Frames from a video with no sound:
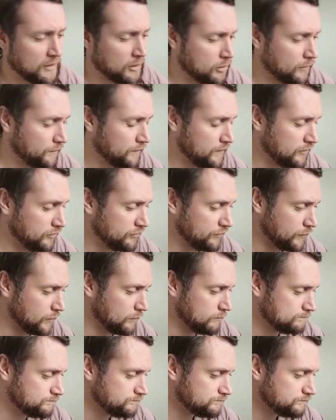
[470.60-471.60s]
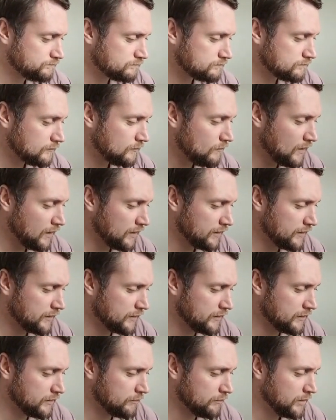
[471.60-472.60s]
got this from.
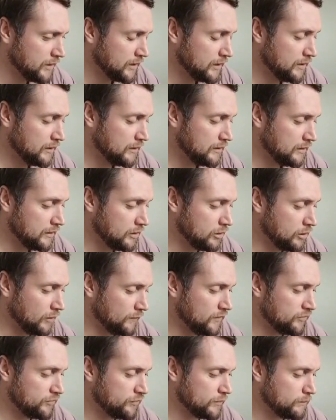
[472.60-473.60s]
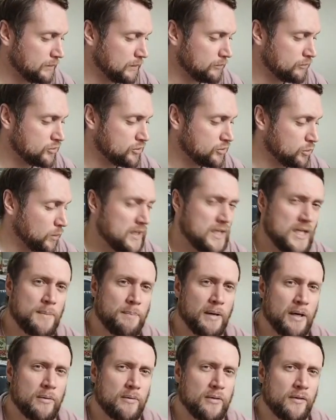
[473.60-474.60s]
Got this for about
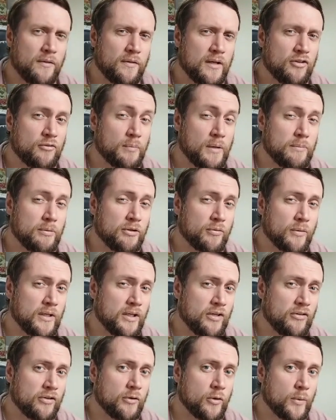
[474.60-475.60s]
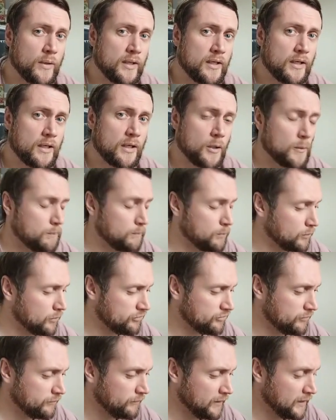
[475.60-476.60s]
£20, I think, maybe 22 quid, including
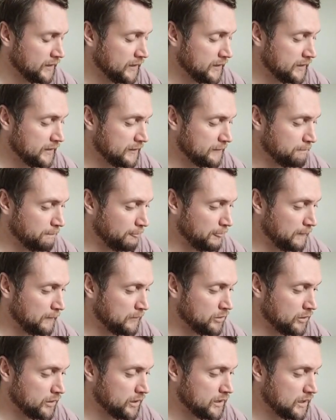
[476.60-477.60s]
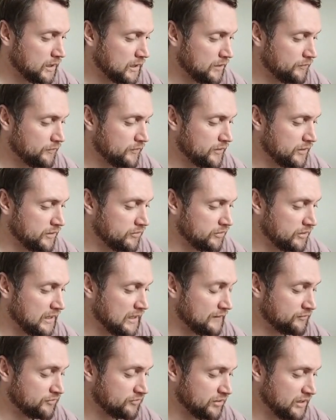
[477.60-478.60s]
posting. Not a card that
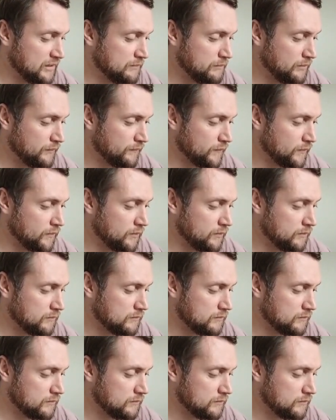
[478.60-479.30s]
I've seen before,